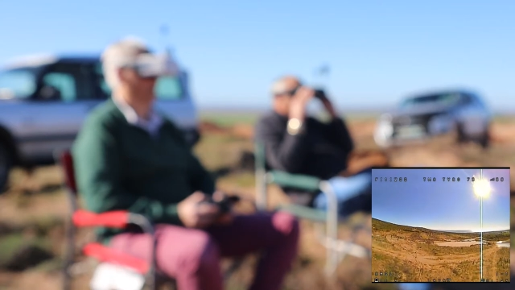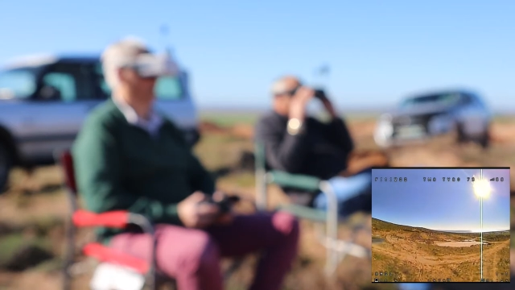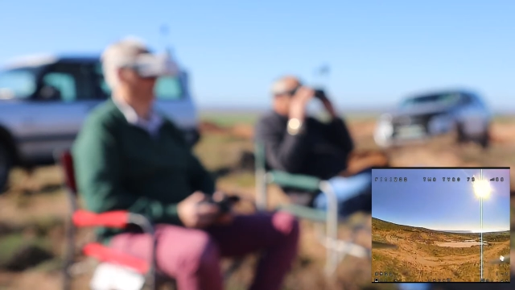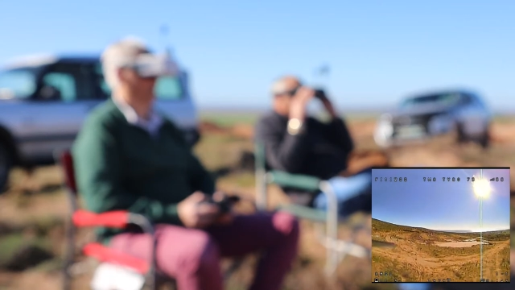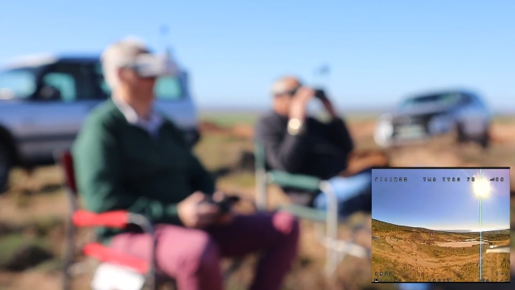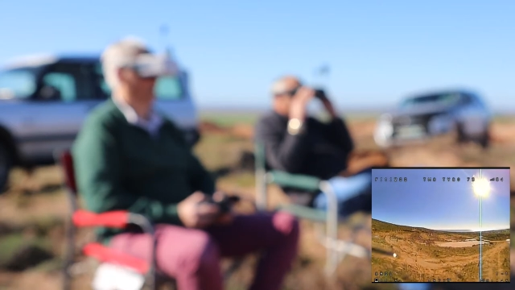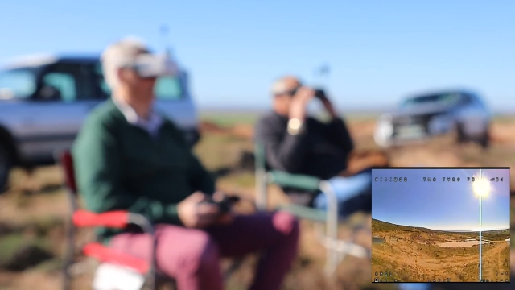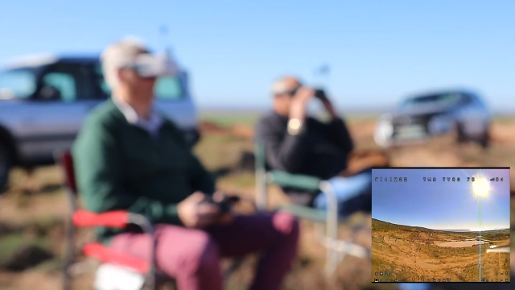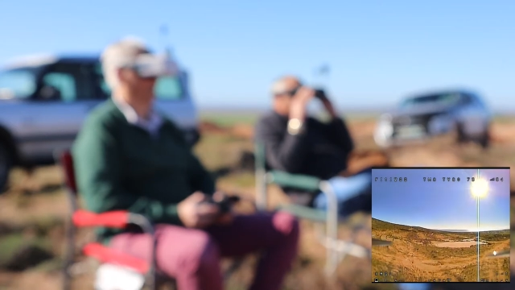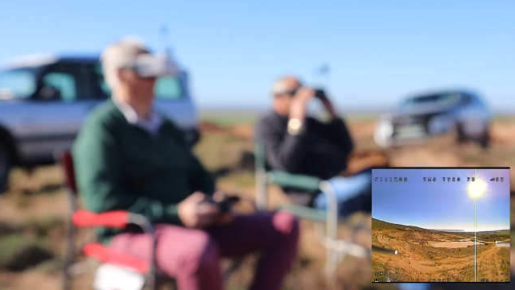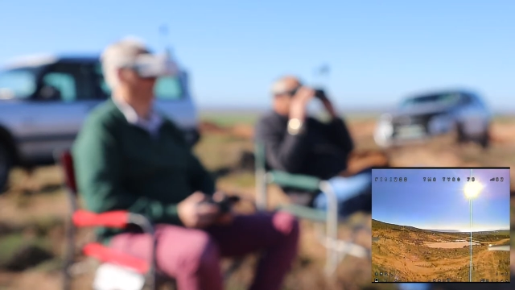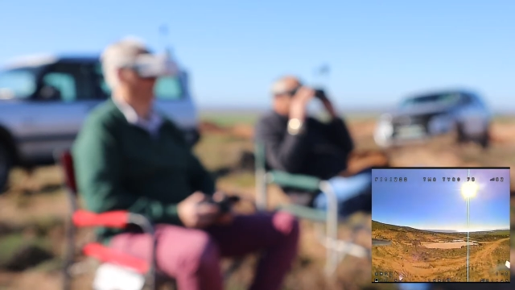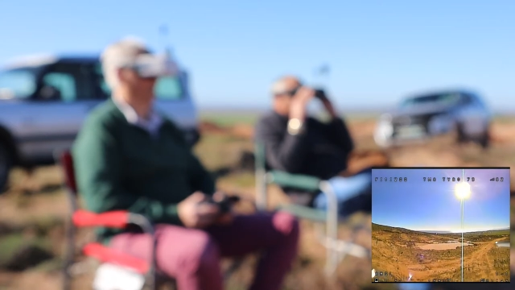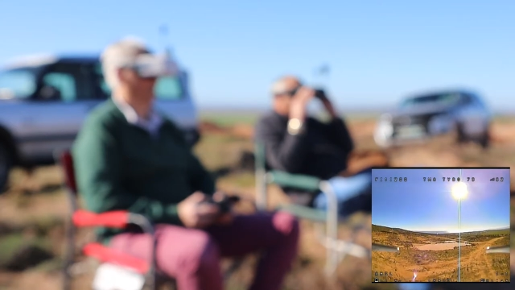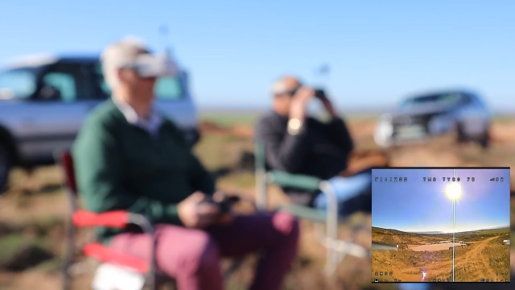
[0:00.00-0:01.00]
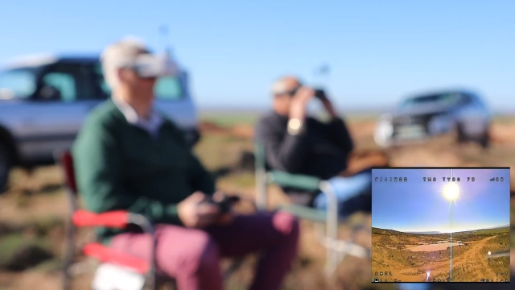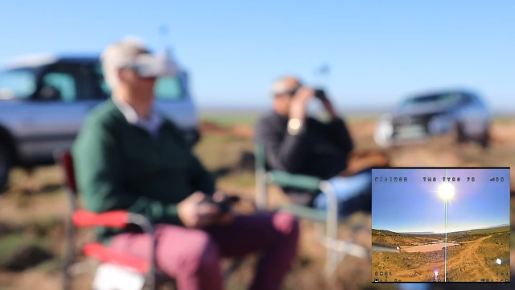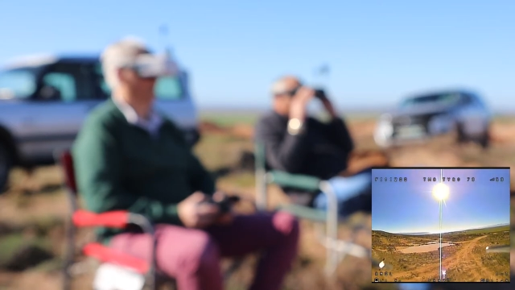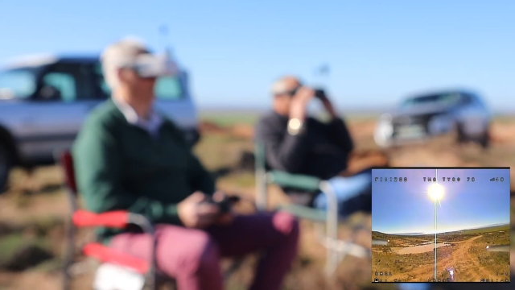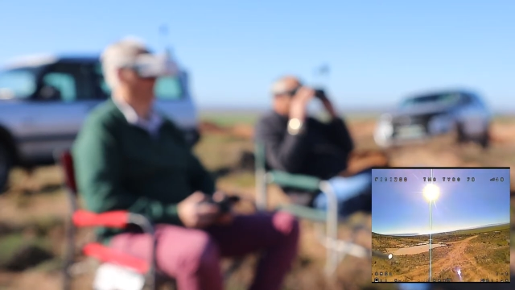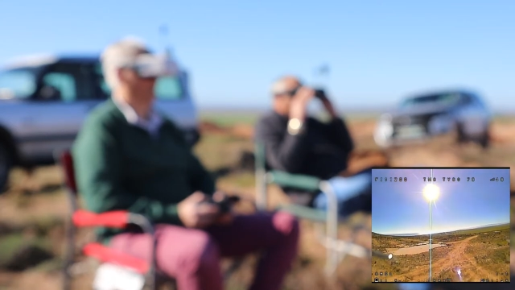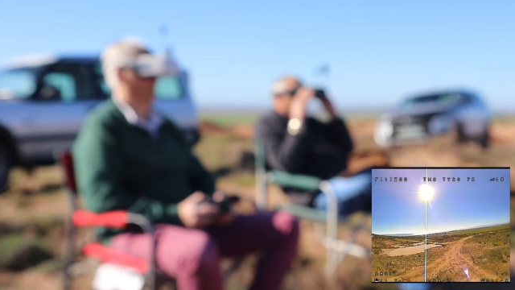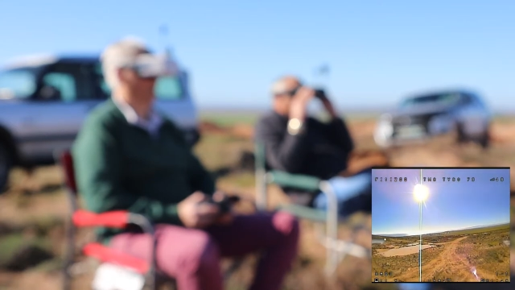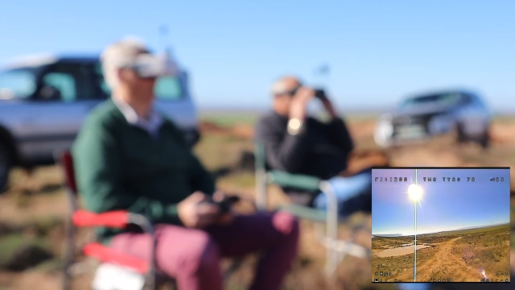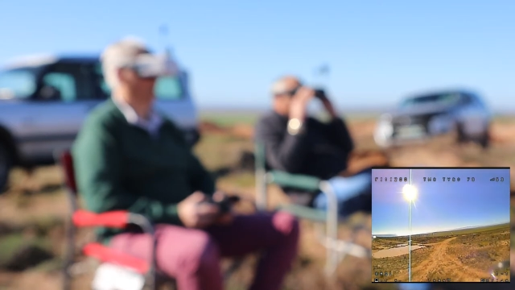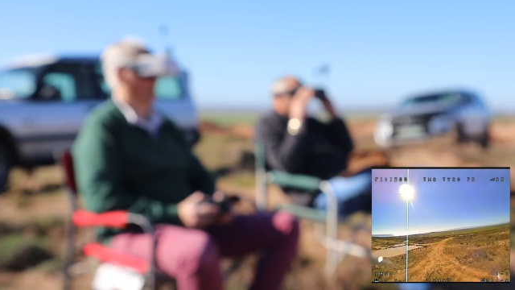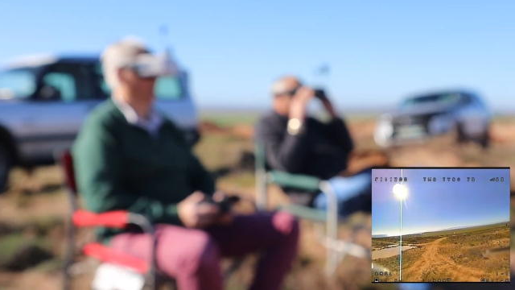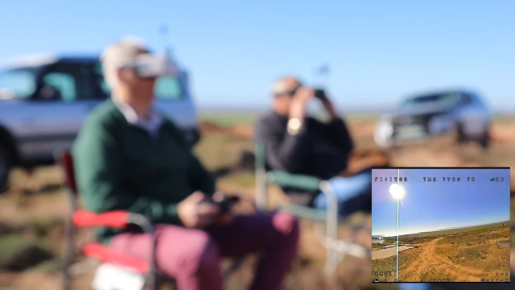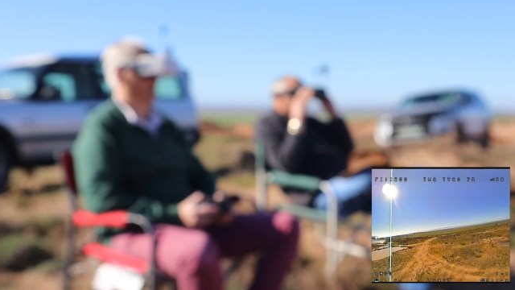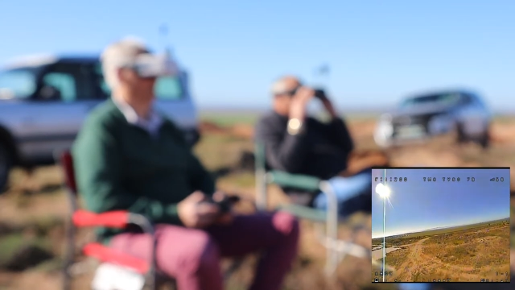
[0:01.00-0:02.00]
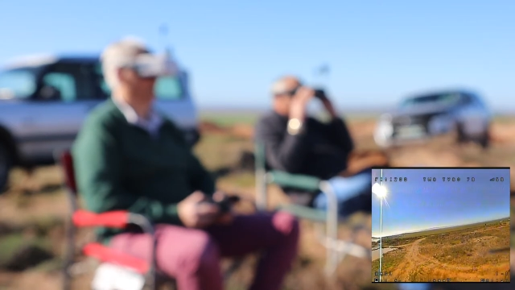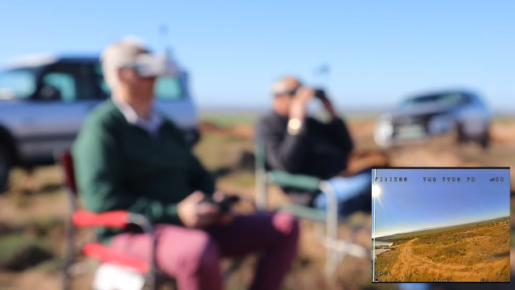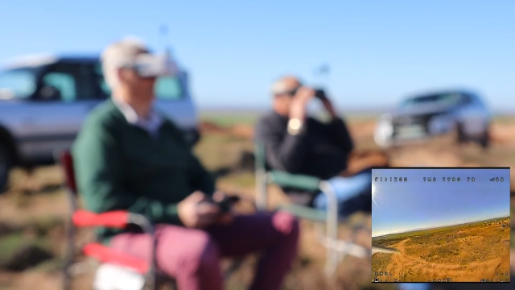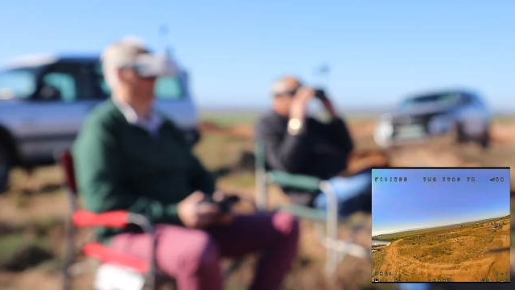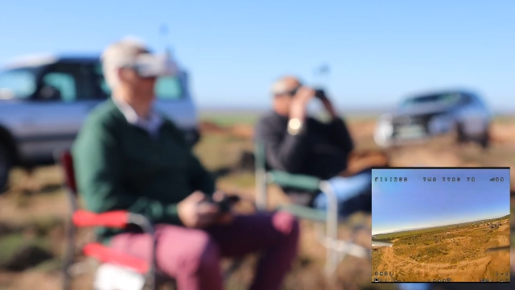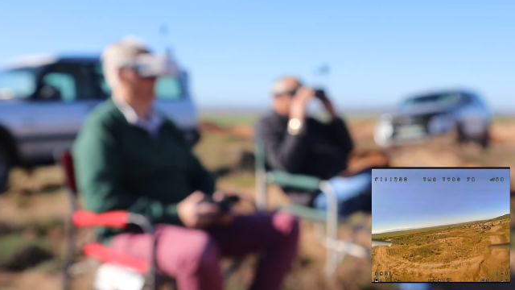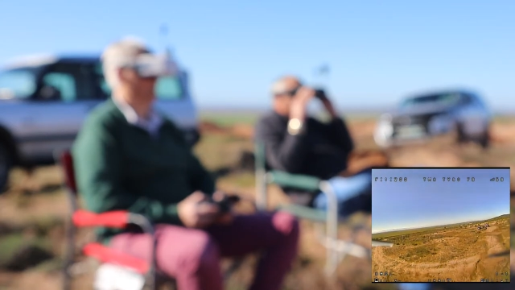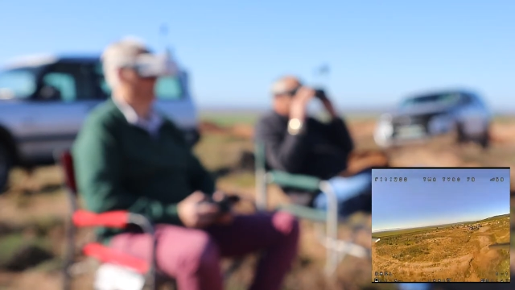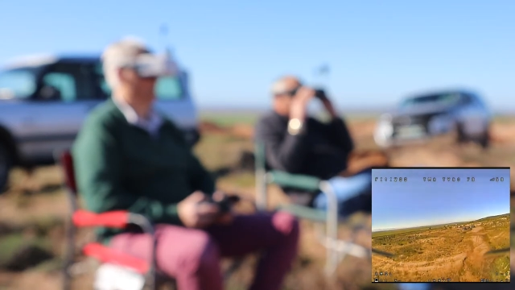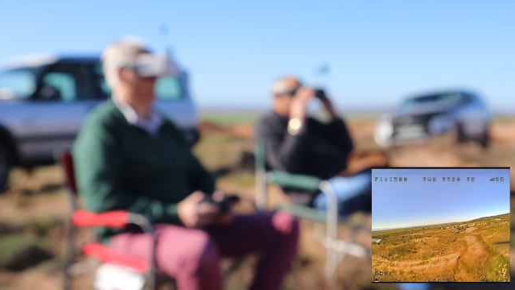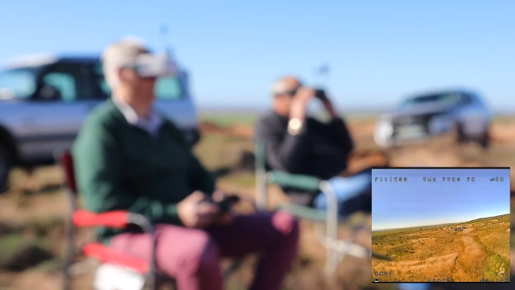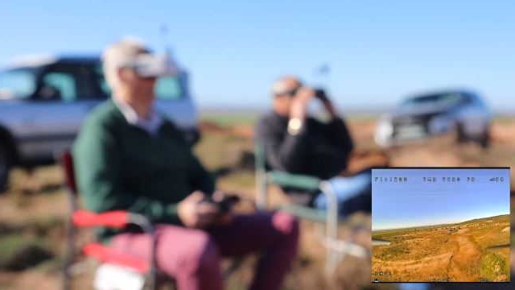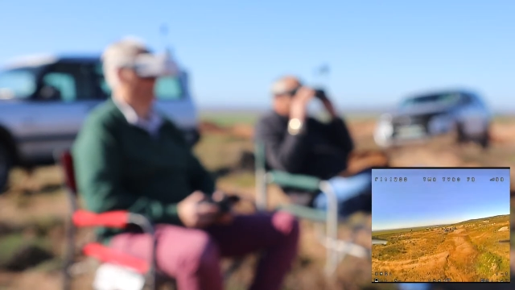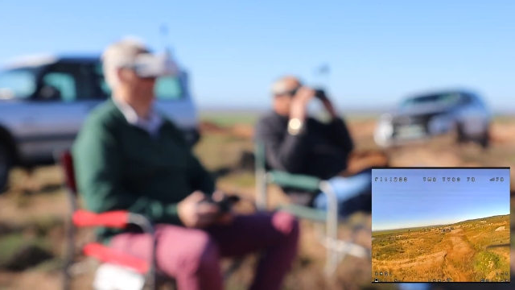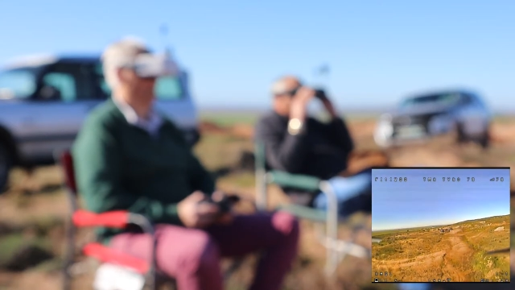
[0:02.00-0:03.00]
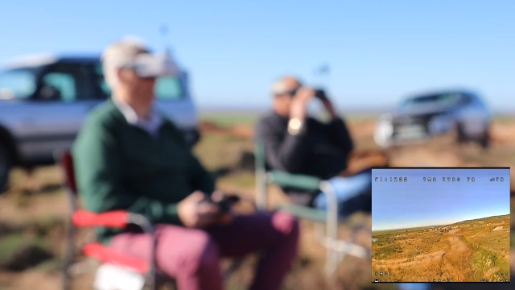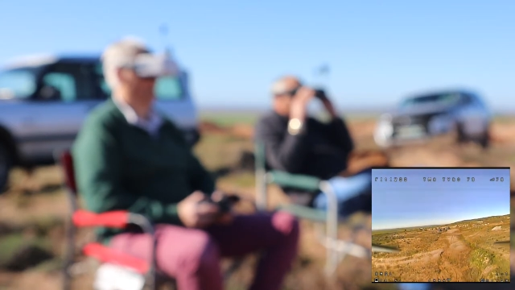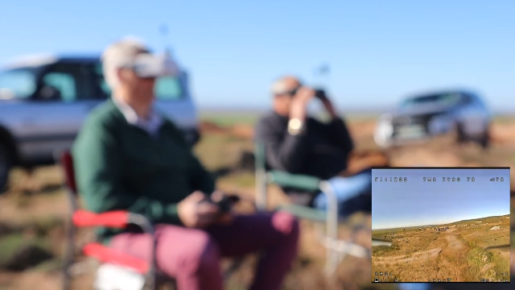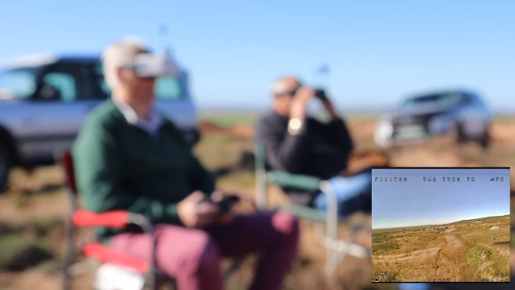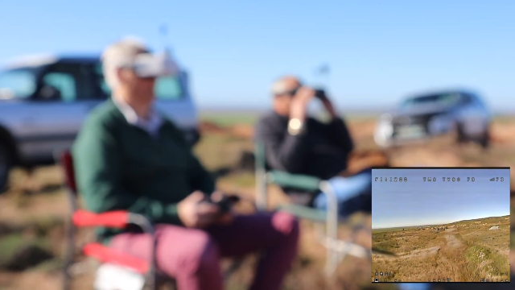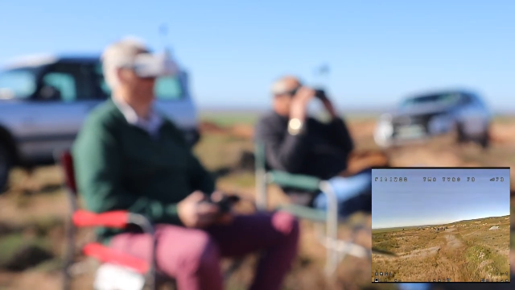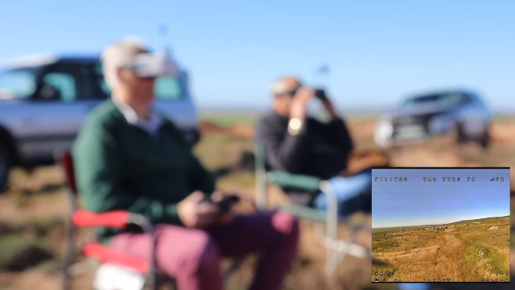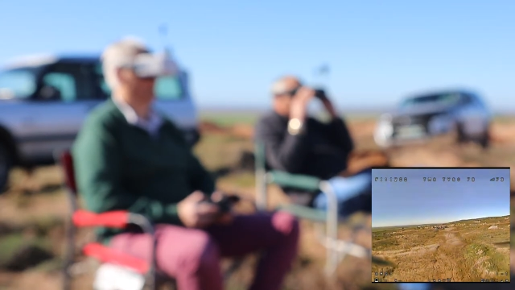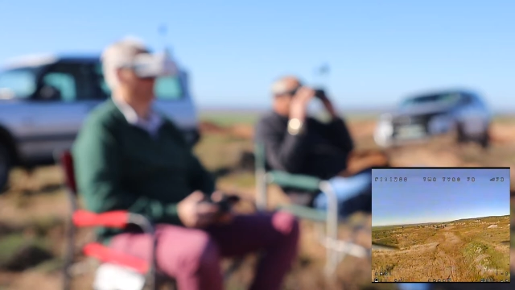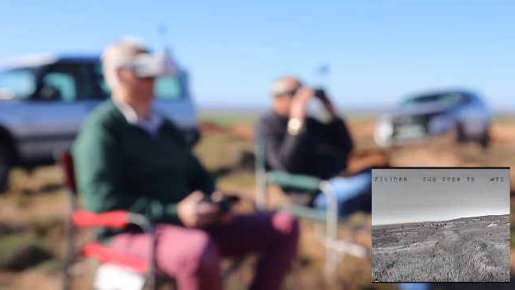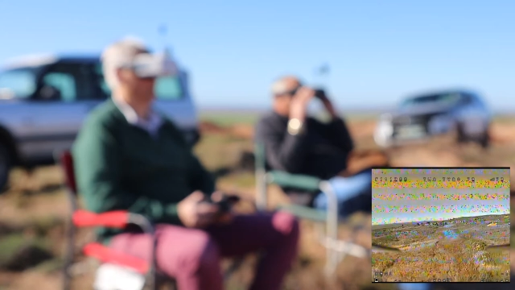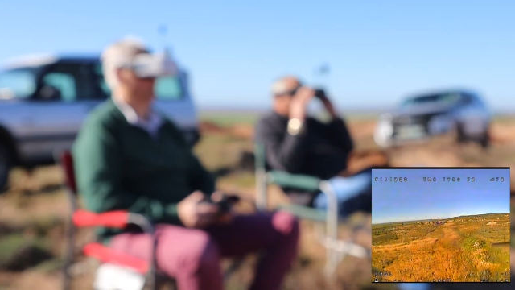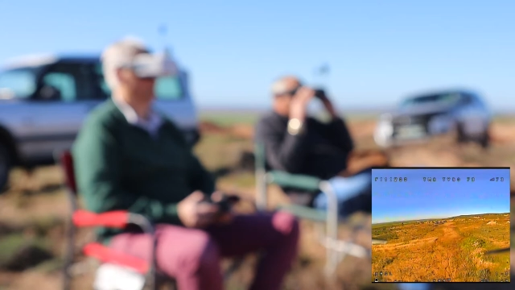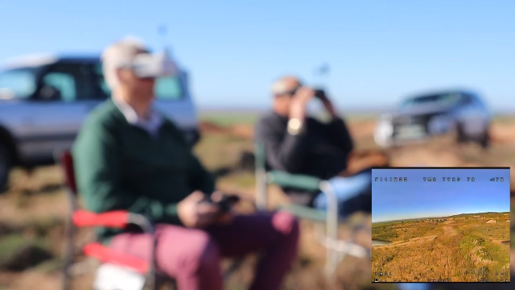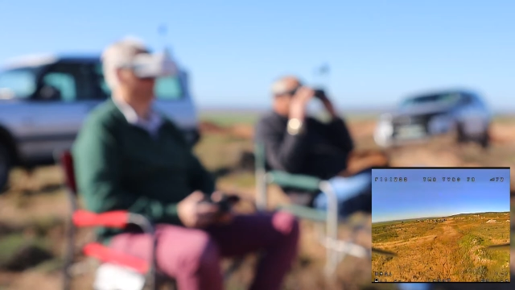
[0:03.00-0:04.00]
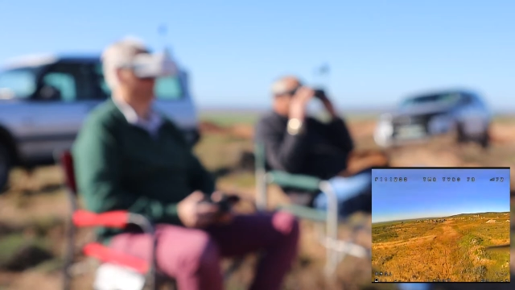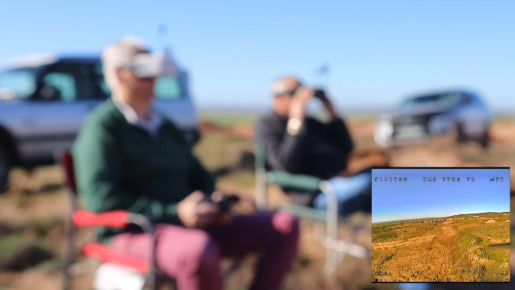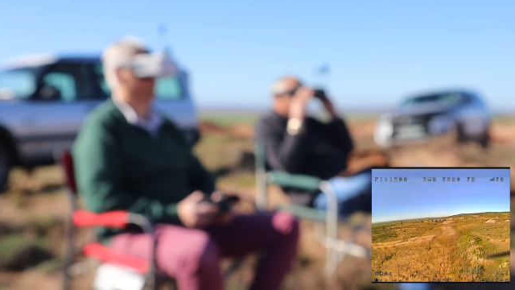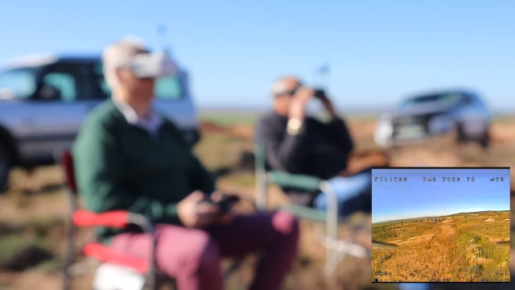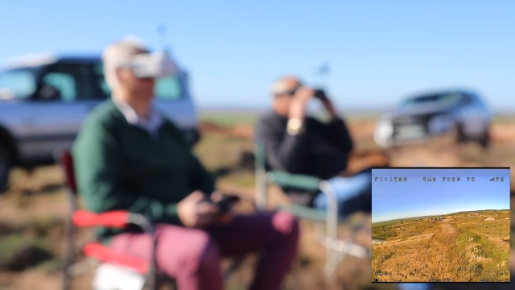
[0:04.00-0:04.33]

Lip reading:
[unreadable: no face in view]